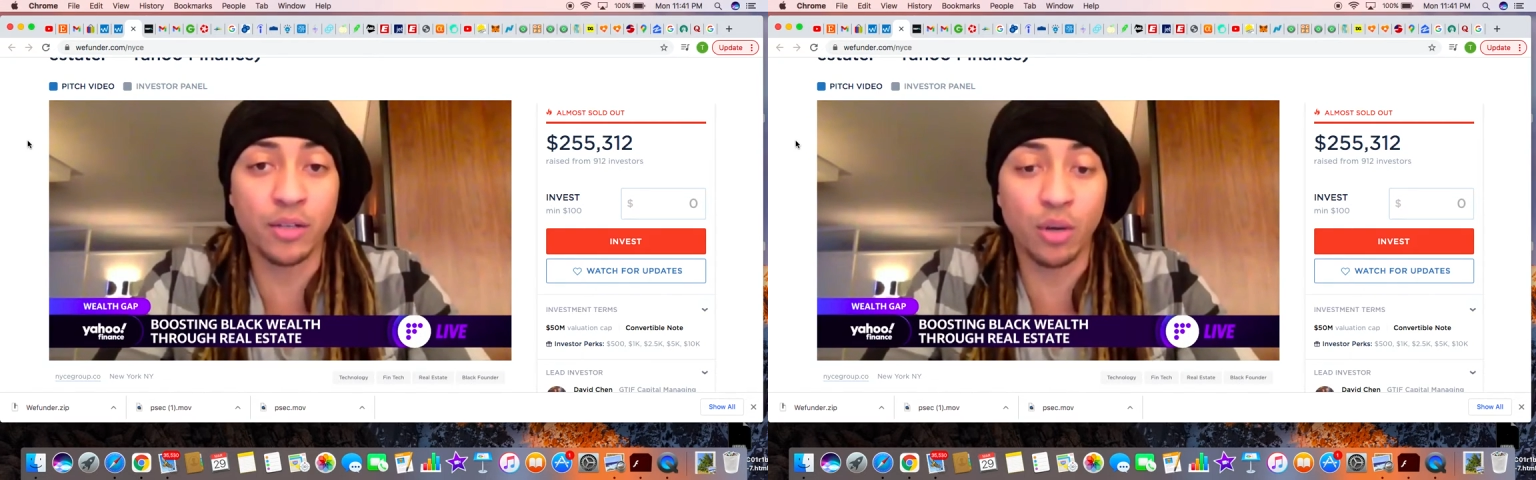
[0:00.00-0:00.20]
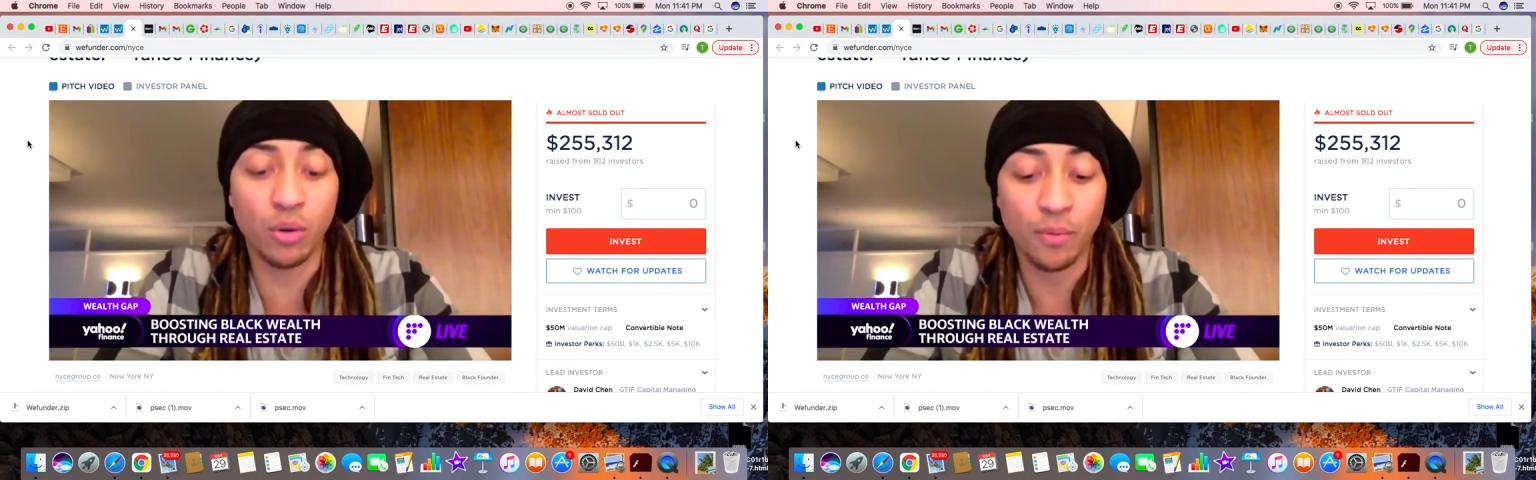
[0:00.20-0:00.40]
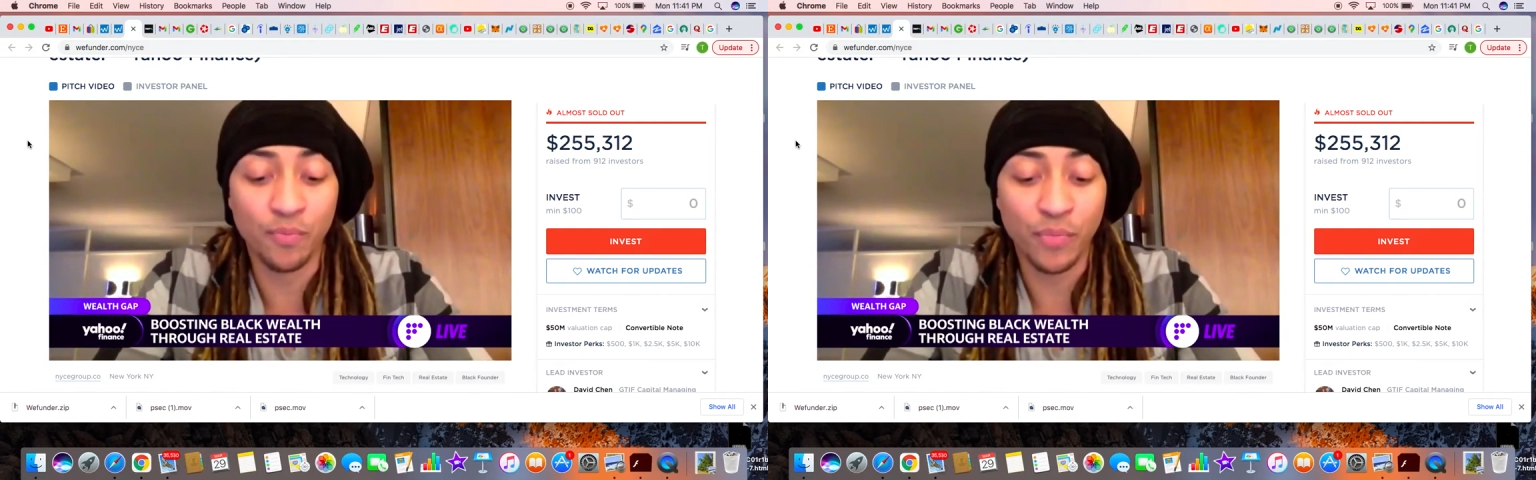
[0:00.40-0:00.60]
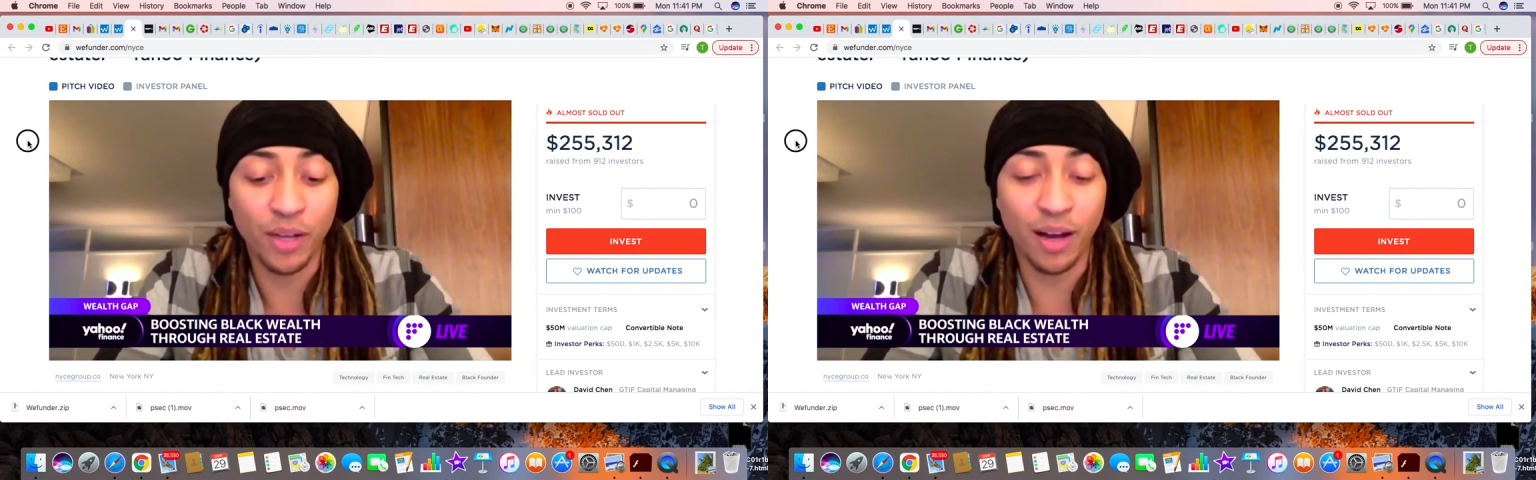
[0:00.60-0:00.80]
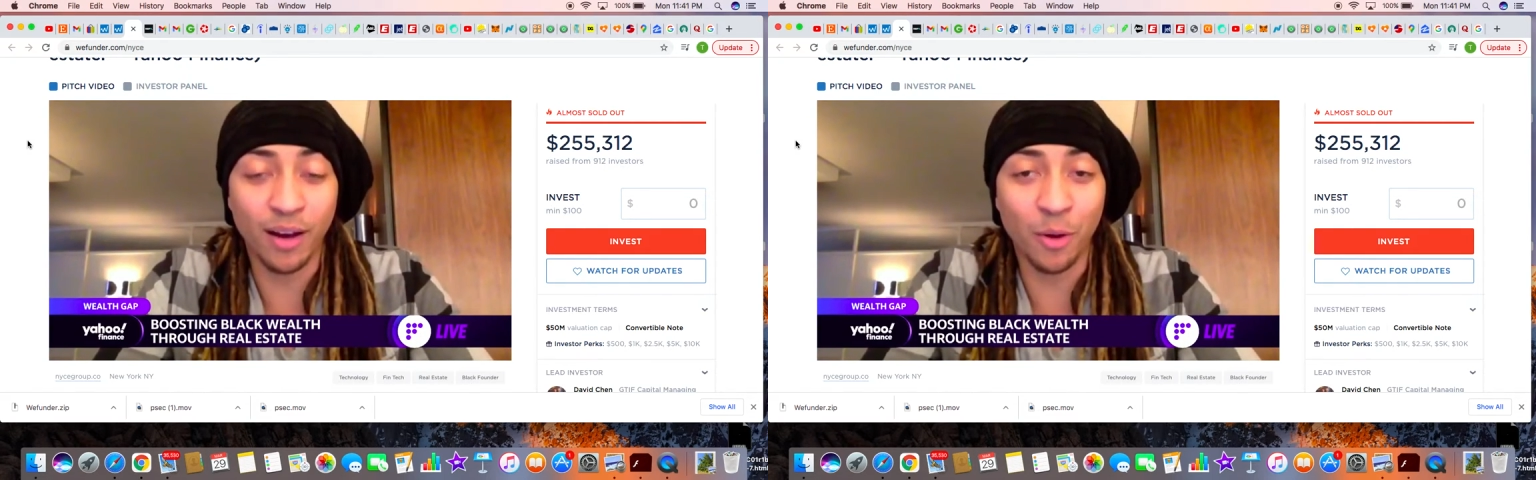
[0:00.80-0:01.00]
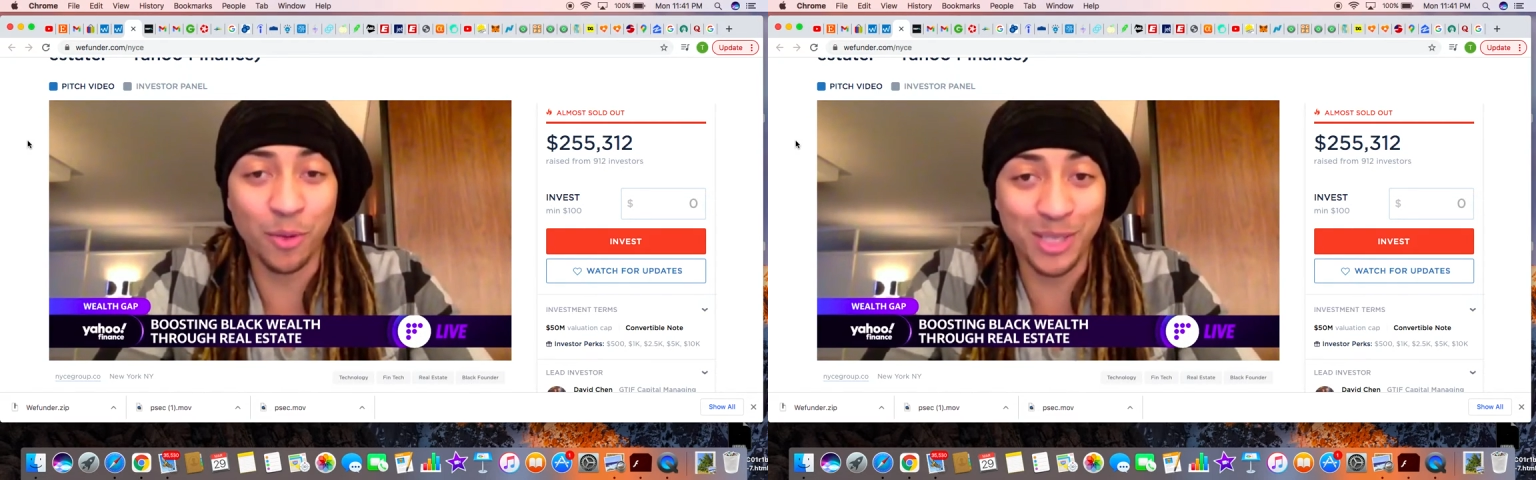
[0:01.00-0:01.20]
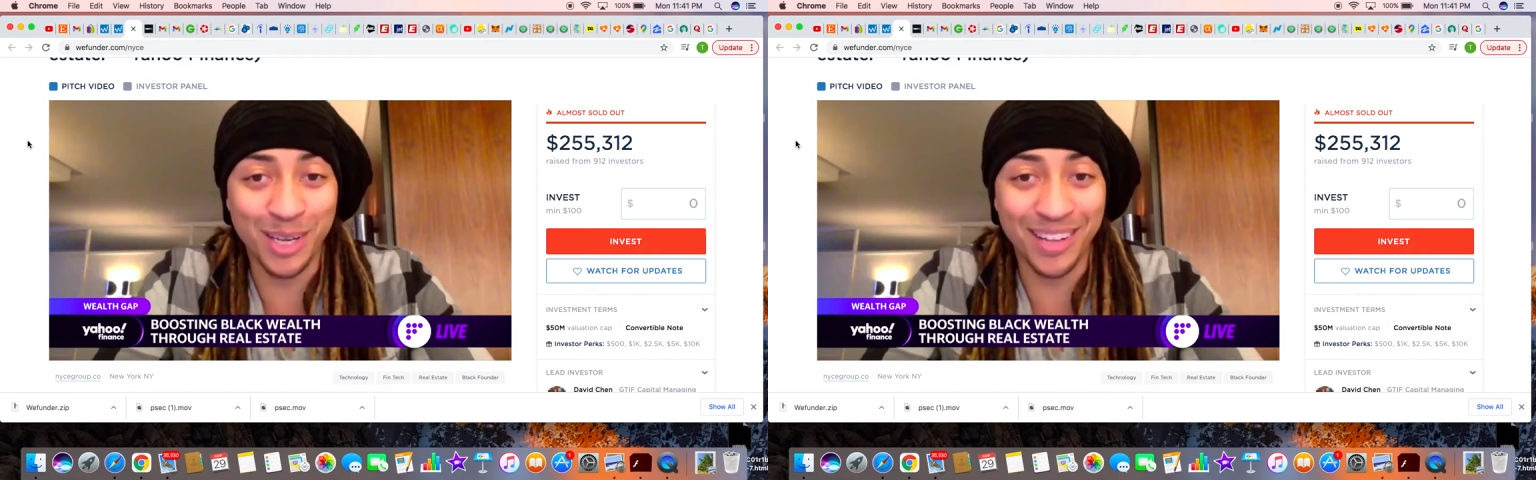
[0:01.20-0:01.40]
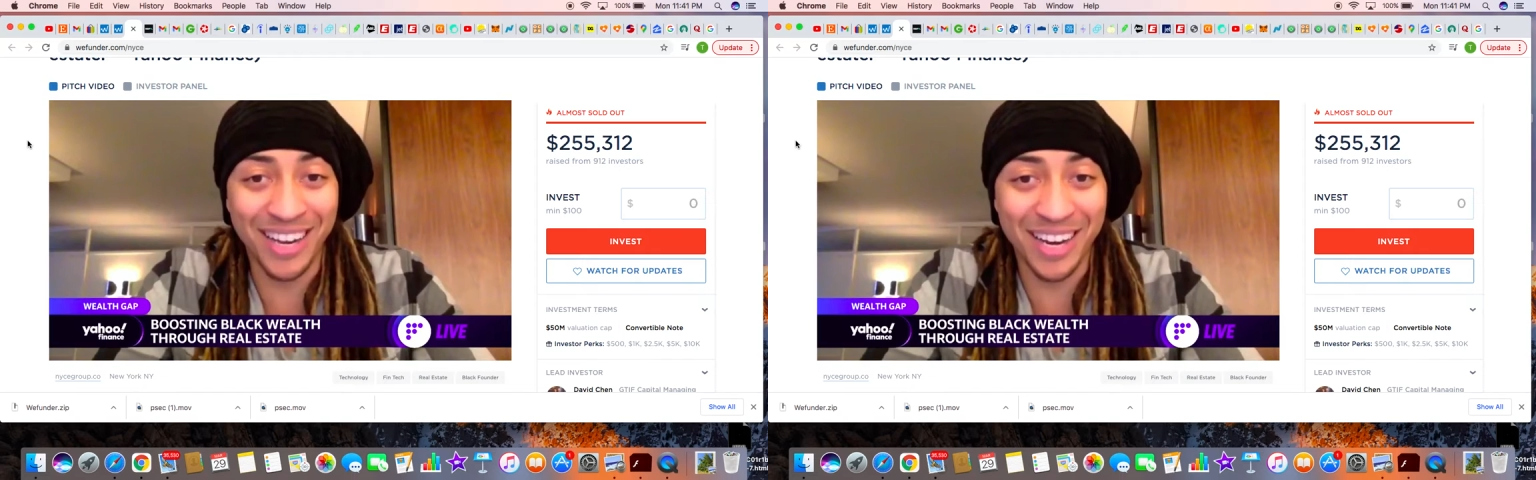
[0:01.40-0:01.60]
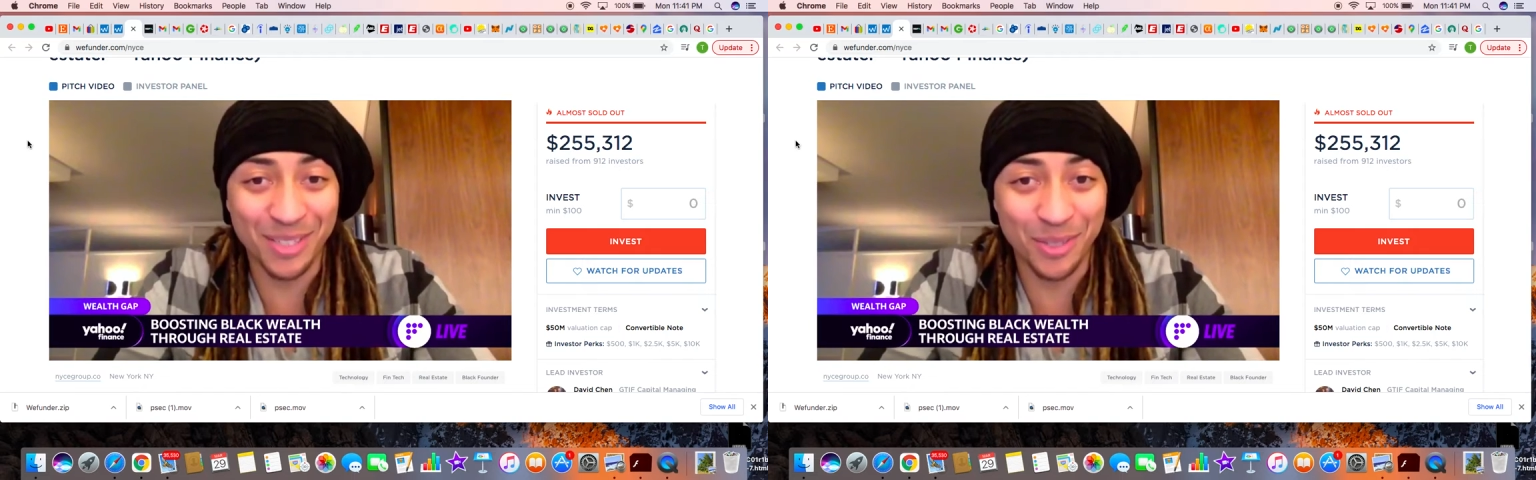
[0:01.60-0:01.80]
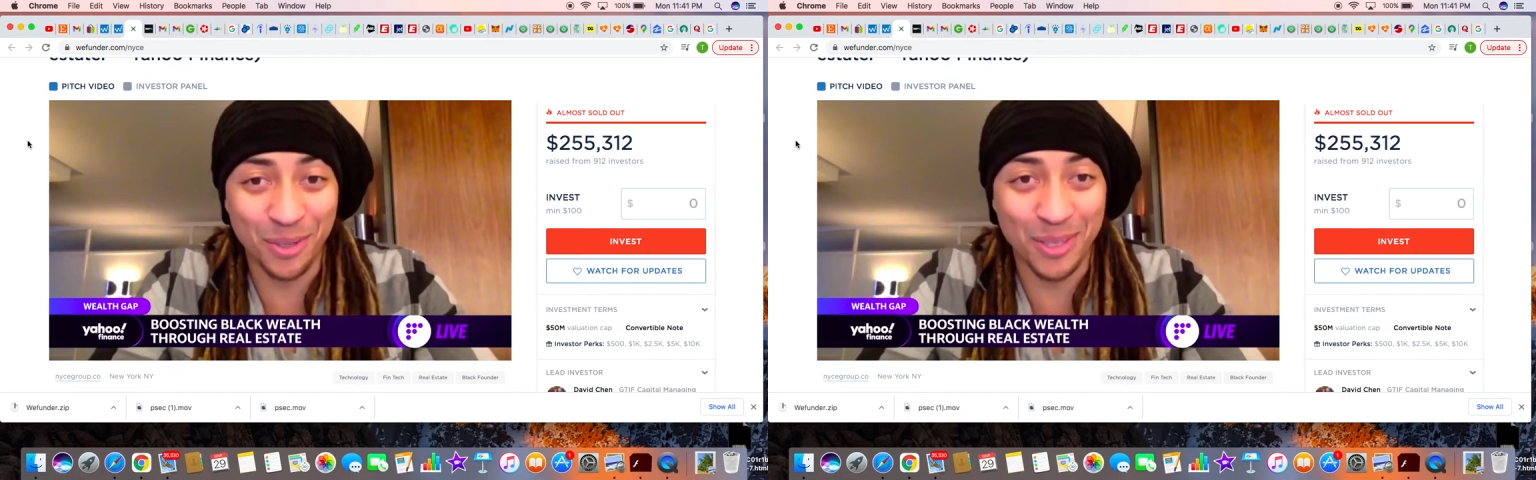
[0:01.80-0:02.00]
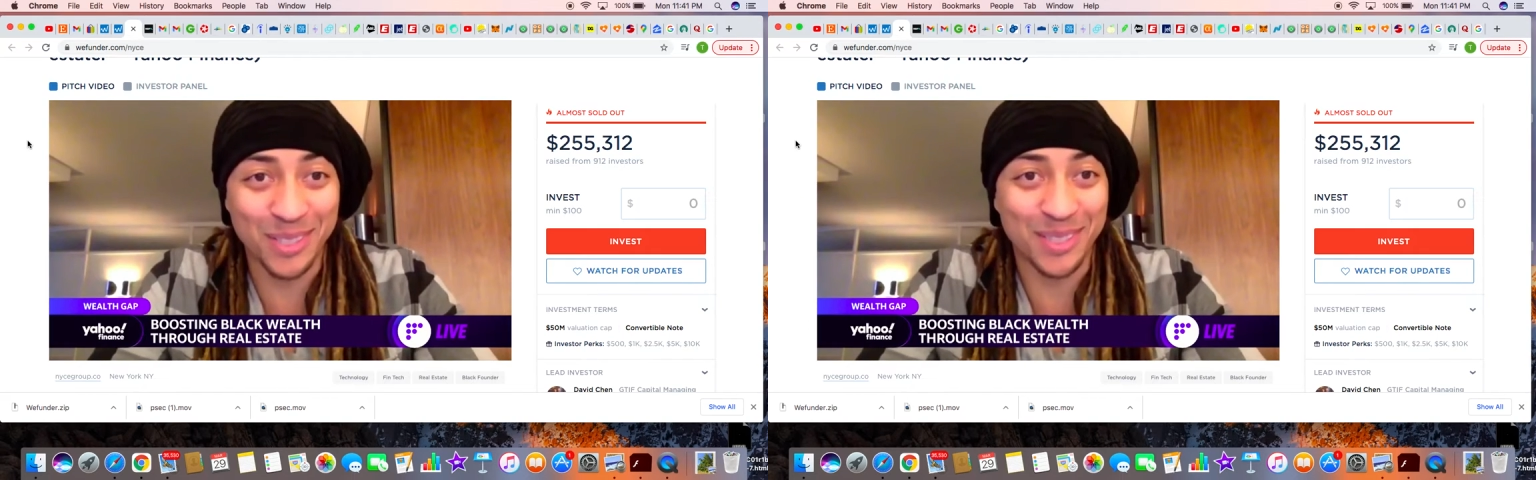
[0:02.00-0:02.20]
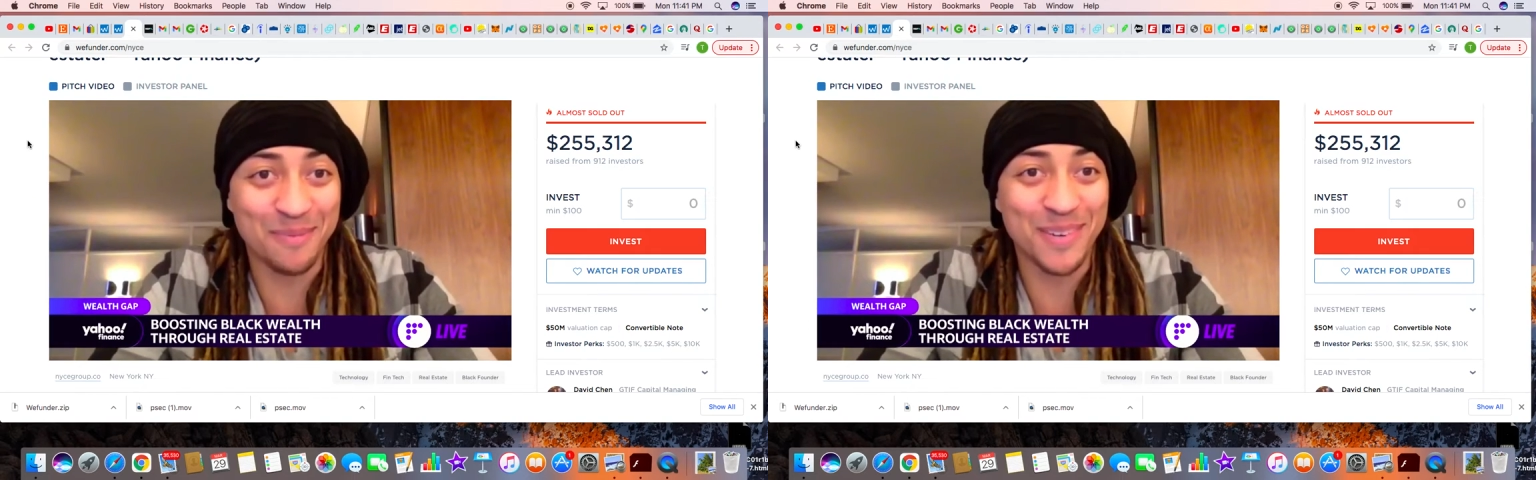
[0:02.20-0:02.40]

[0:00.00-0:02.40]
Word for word: So uh, I hope that answers your question.